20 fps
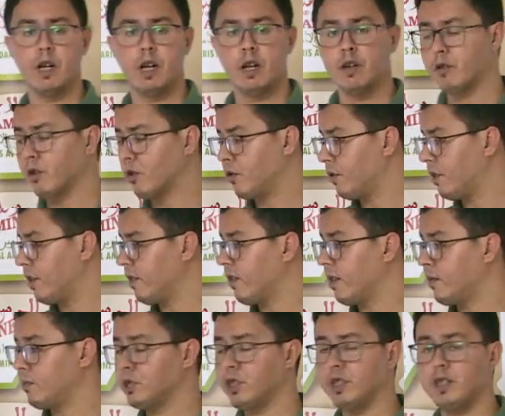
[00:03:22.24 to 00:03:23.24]
So
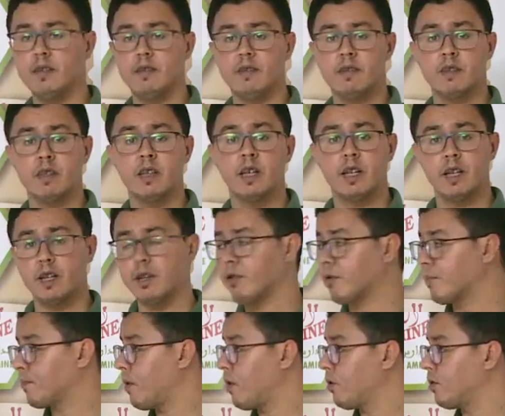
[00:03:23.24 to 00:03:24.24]
receptionist
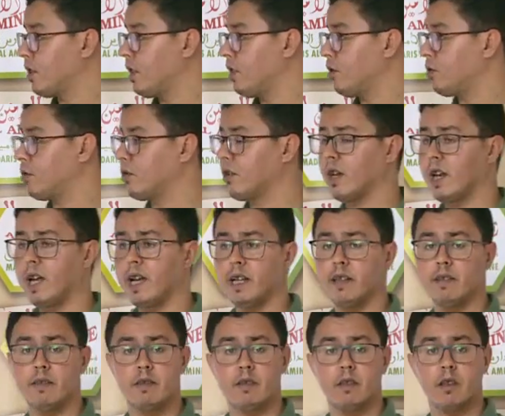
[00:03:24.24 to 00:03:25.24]
responding to
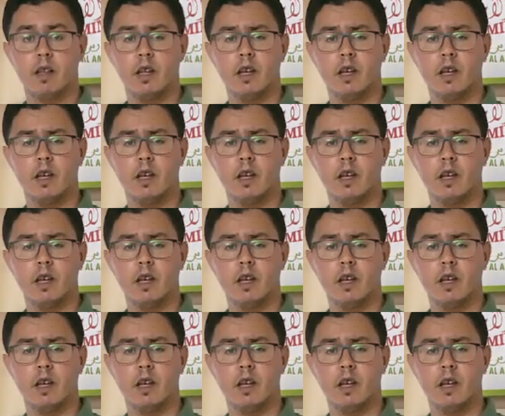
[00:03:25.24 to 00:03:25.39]
client's